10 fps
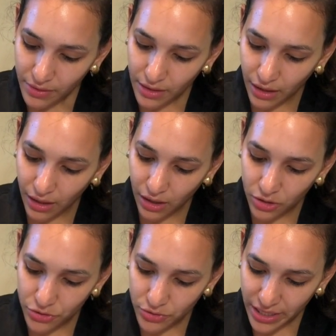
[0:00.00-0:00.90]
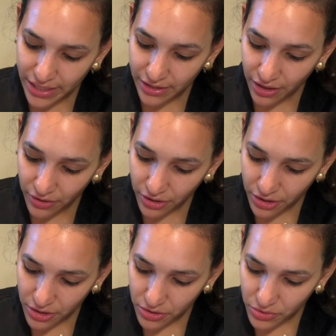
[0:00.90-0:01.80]
Also, I had another
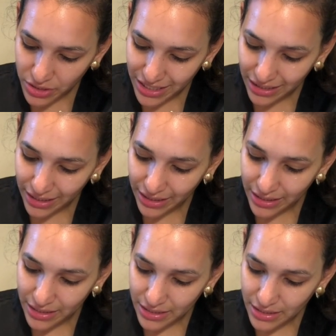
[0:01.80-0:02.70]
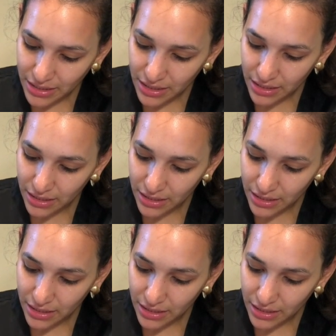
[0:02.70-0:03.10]
girl who didn't like this